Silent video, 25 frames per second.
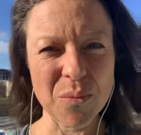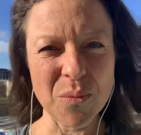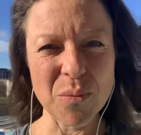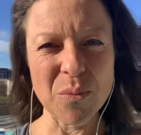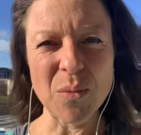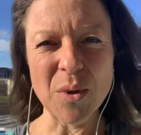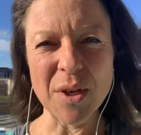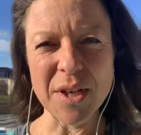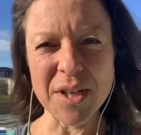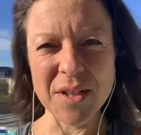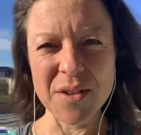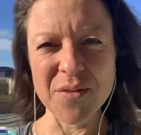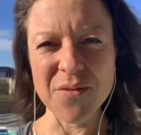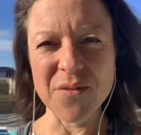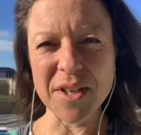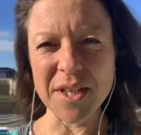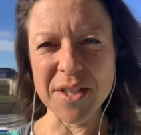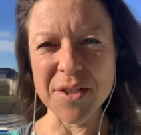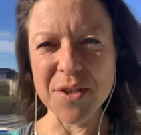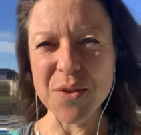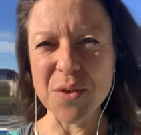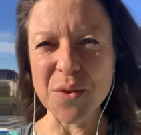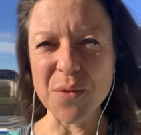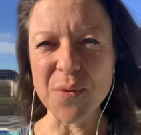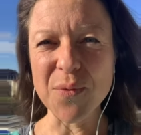want to
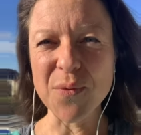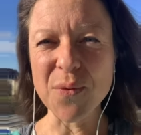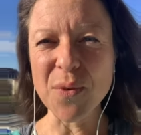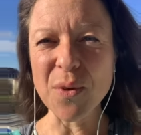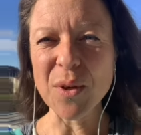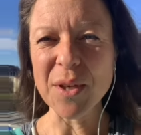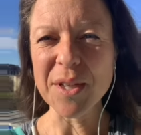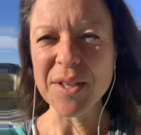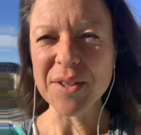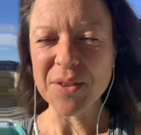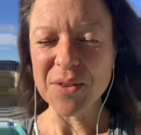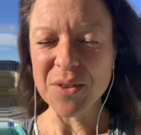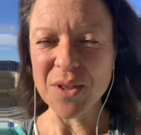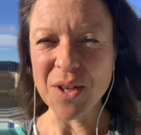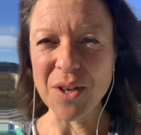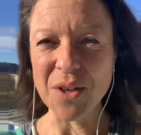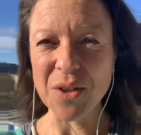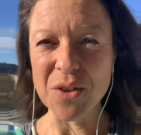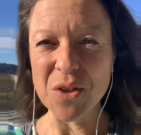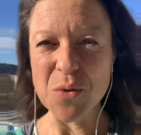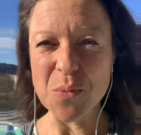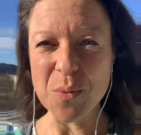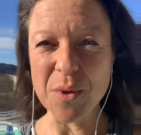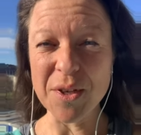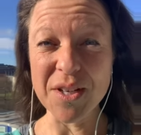invite you to fully
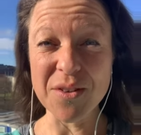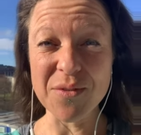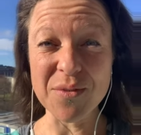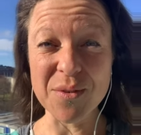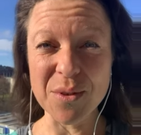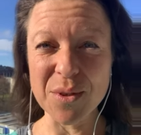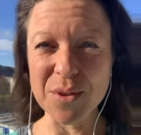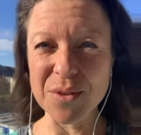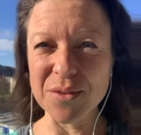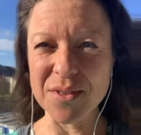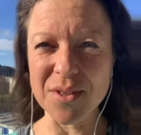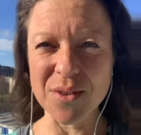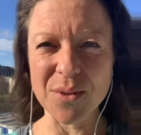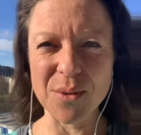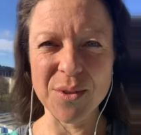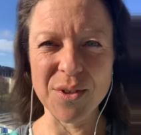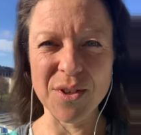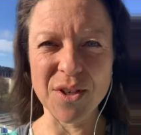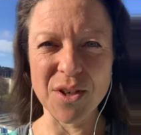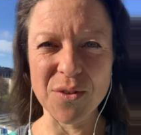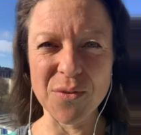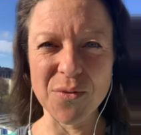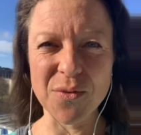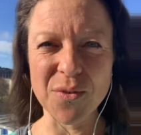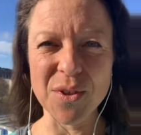acknowledge whatever is going
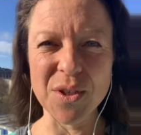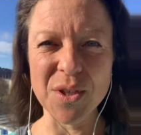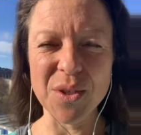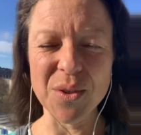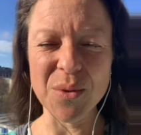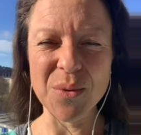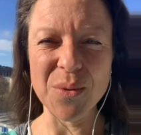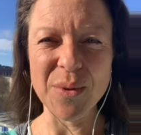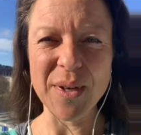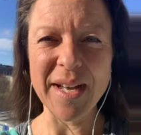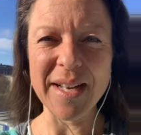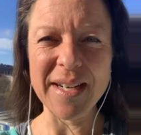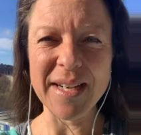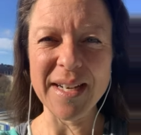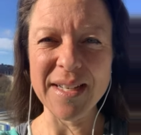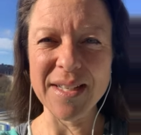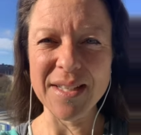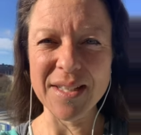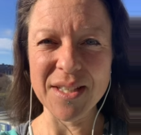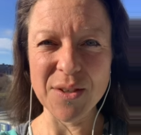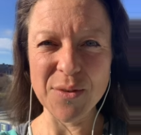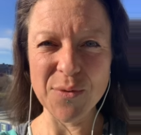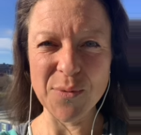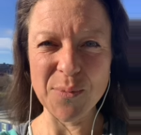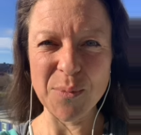on for you at any
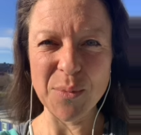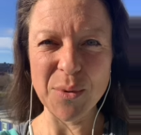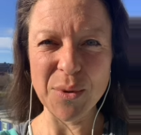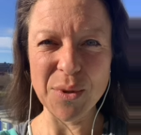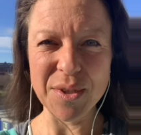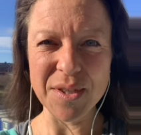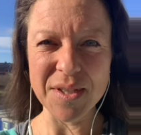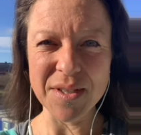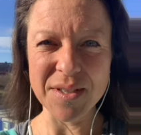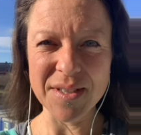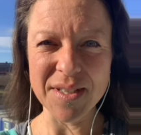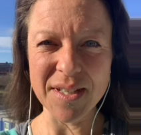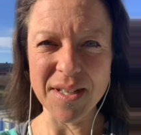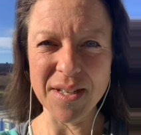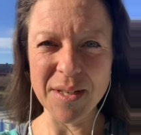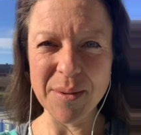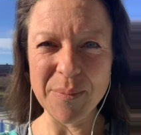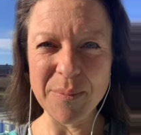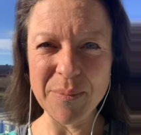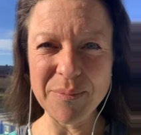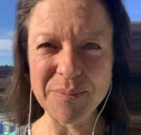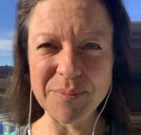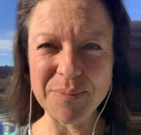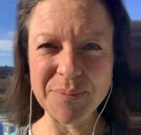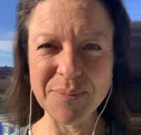given point in
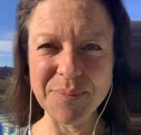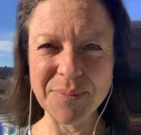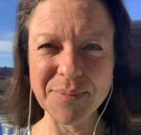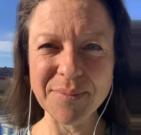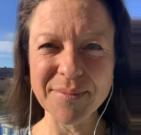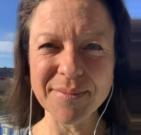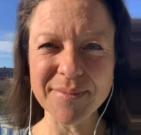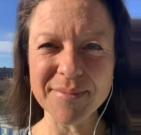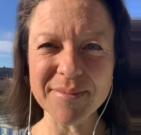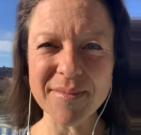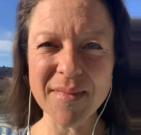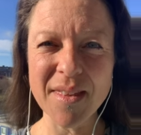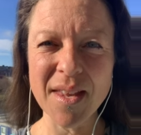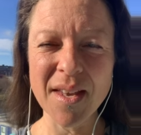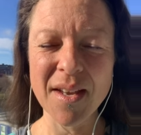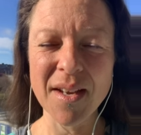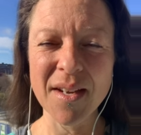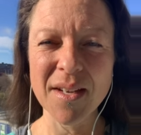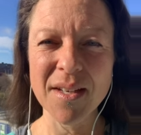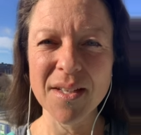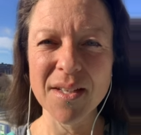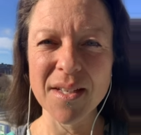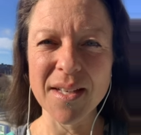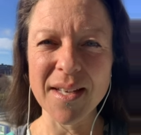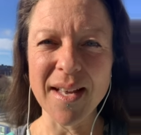time.
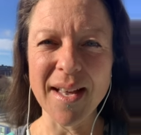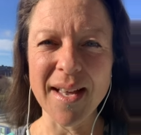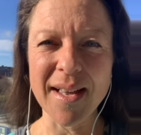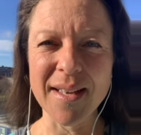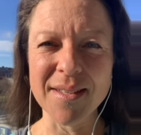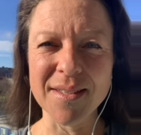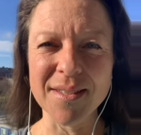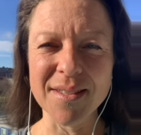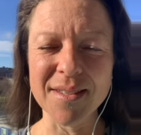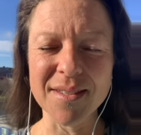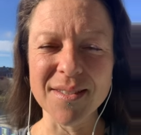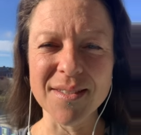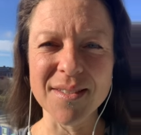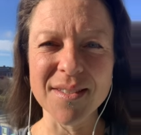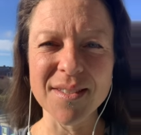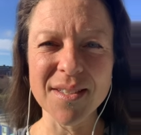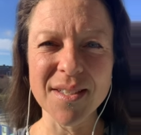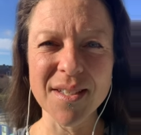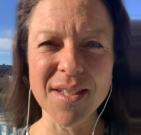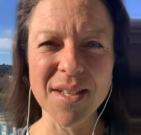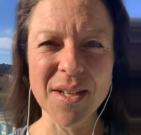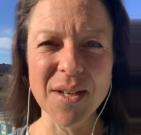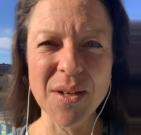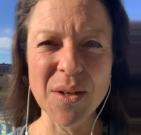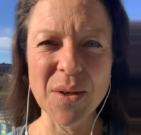And
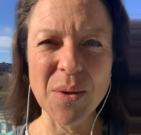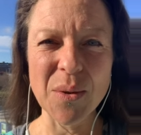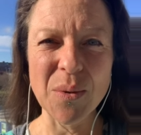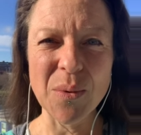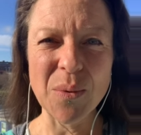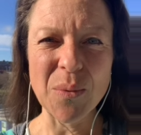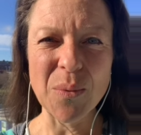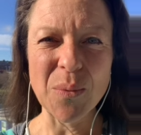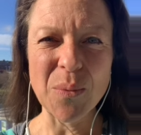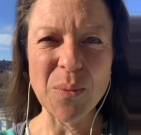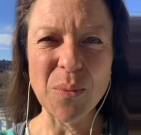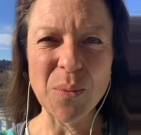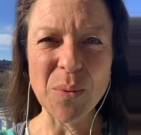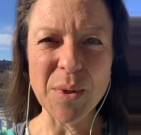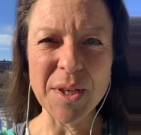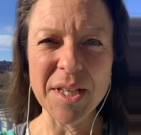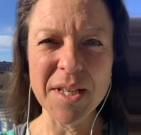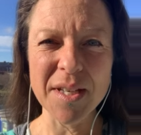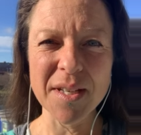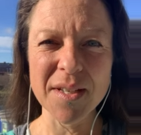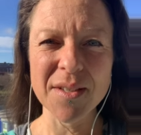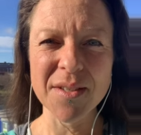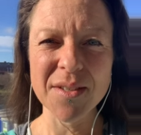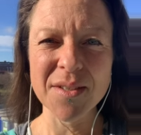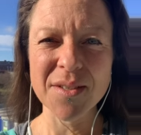we
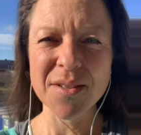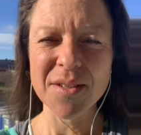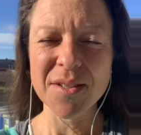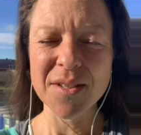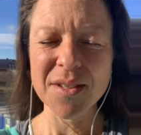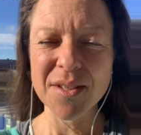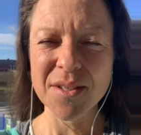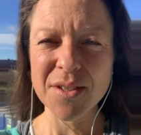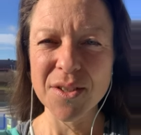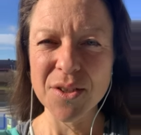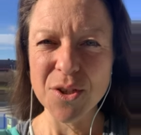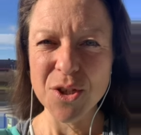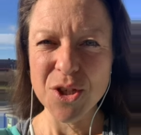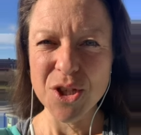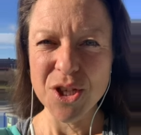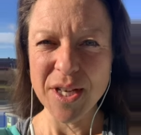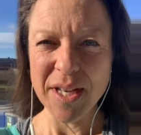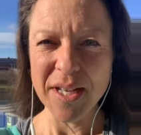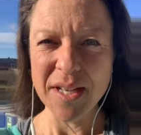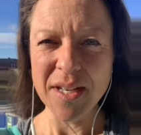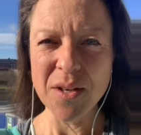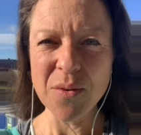can check